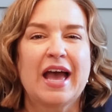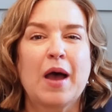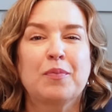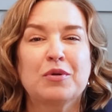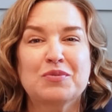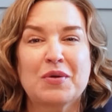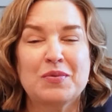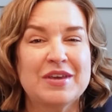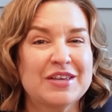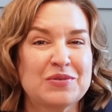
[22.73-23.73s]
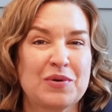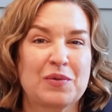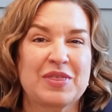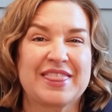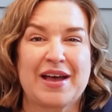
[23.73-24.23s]
At Breezeway, we get to work
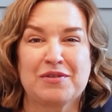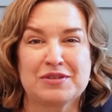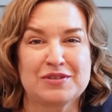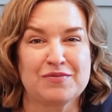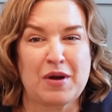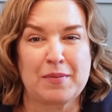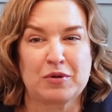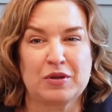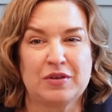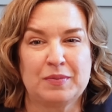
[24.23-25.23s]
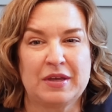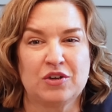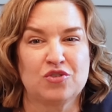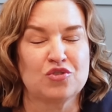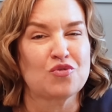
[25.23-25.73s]
with thousands of property
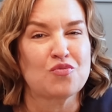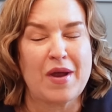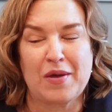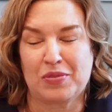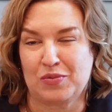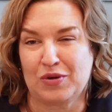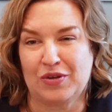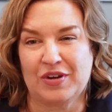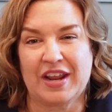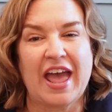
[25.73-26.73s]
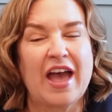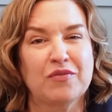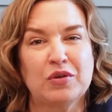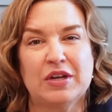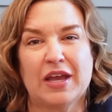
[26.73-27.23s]
managers around the world, and
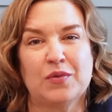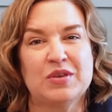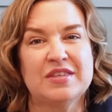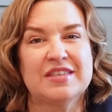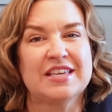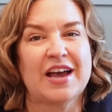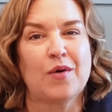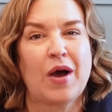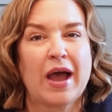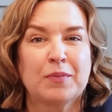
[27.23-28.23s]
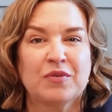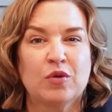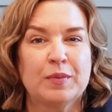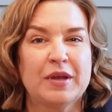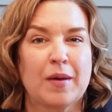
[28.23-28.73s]
every day we see how
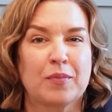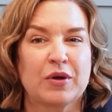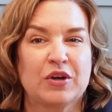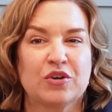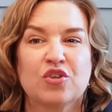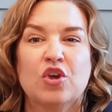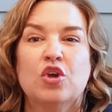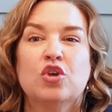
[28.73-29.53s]
high-performing operators